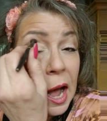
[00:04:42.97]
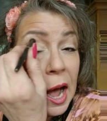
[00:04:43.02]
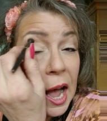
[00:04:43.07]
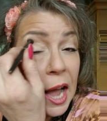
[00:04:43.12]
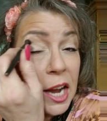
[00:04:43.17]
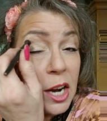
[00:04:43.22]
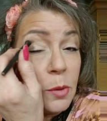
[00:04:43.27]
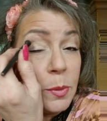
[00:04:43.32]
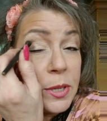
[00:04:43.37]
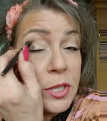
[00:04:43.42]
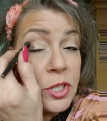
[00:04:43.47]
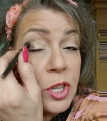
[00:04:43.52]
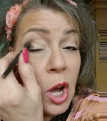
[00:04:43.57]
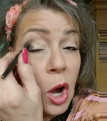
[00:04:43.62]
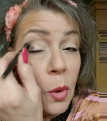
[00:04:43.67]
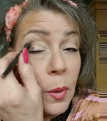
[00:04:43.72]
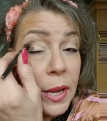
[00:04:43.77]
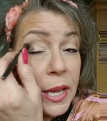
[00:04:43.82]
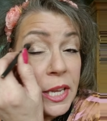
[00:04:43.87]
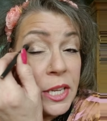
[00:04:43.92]
I always
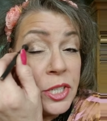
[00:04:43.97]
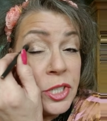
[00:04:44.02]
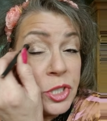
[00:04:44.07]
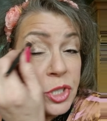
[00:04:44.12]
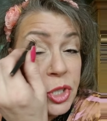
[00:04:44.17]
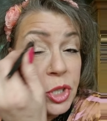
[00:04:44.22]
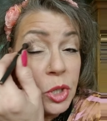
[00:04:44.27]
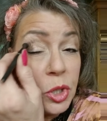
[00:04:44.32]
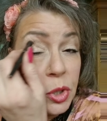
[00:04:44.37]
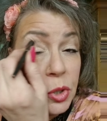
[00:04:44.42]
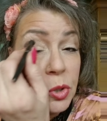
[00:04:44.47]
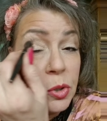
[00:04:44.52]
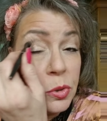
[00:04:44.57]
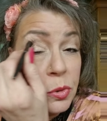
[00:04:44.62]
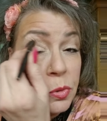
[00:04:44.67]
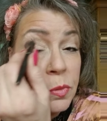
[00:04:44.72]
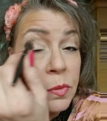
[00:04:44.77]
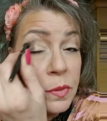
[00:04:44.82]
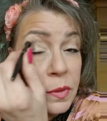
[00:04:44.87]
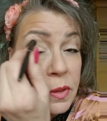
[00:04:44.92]
go
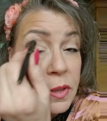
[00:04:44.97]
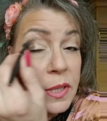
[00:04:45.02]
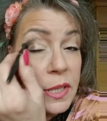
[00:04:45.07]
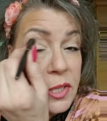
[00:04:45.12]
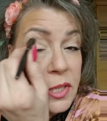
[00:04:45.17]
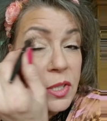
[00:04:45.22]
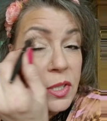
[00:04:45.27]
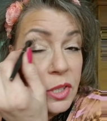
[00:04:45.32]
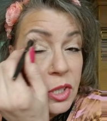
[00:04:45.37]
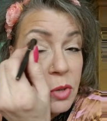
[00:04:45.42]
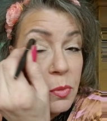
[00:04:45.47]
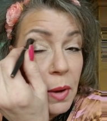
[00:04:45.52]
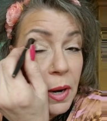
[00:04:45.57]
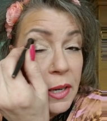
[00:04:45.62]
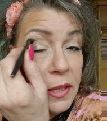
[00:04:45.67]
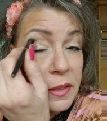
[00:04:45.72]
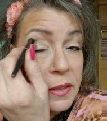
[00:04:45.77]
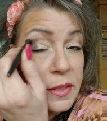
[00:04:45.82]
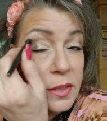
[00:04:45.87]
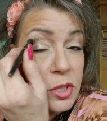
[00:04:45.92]
into this, you
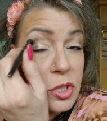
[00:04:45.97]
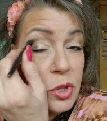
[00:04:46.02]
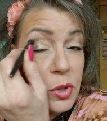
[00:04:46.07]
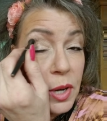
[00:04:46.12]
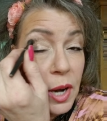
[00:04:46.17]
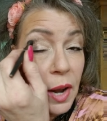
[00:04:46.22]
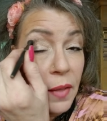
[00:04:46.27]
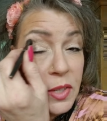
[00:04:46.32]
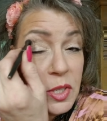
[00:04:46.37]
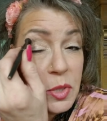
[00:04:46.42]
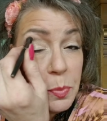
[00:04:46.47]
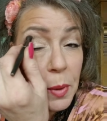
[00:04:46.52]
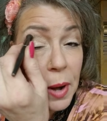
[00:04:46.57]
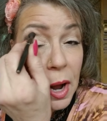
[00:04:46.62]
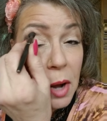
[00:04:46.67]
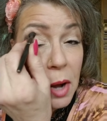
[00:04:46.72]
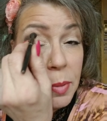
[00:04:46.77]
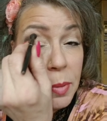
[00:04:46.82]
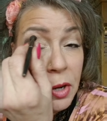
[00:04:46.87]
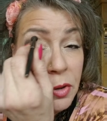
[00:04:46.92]
want to do it on this
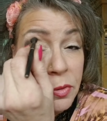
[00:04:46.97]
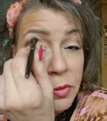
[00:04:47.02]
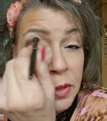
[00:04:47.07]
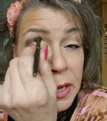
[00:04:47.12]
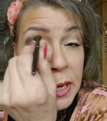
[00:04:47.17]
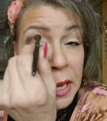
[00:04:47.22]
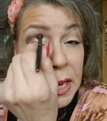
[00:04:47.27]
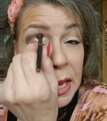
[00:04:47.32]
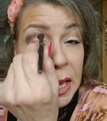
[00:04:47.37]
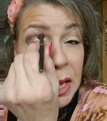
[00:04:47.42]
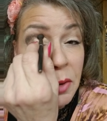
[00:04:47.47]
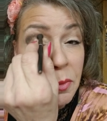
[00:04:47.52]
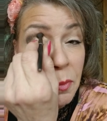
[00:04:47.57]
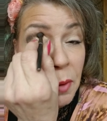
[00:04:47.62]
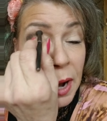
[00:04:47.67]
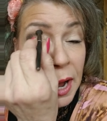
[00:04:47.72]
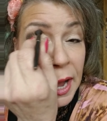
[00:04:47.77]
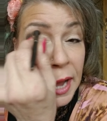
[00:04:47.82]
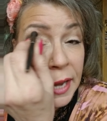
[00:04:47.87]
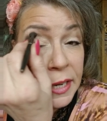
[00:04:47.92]
brow bone and
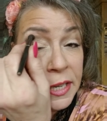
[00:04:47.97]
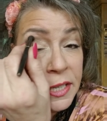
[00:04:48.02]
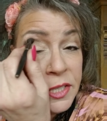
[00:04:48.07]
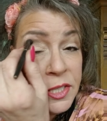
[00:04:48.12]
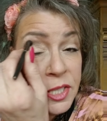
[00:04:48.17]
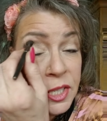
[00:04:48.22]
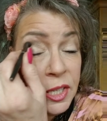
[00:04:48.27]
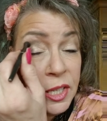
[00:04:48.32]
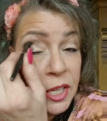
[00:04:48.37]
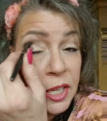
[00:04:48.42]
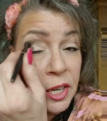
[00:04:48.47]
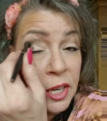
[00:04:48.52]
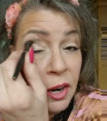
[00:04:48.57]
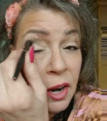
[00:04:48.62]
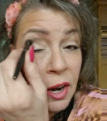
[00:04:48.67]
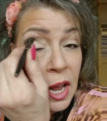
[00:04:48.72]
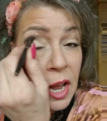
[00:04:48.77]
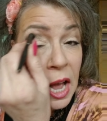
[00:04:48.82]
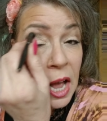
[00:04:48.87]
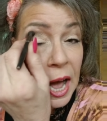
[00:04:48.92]
right into
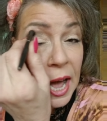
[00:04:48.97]
here.